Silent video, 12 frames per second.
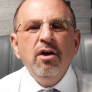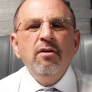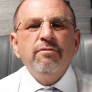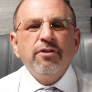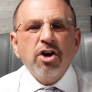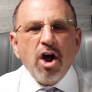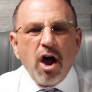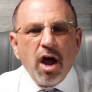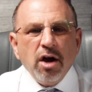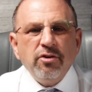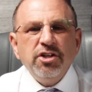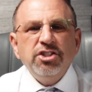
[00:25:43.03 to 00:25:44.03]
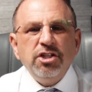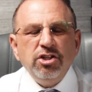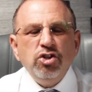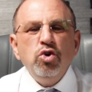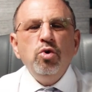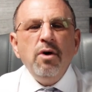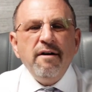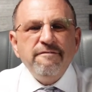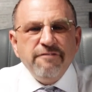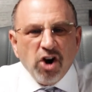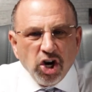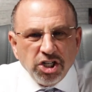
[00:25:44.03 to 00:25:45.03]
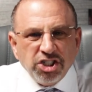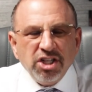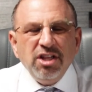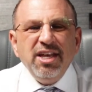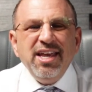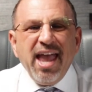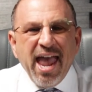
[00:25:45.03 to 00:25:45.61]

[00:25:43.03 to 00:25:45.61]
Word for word: for Congress to do virtually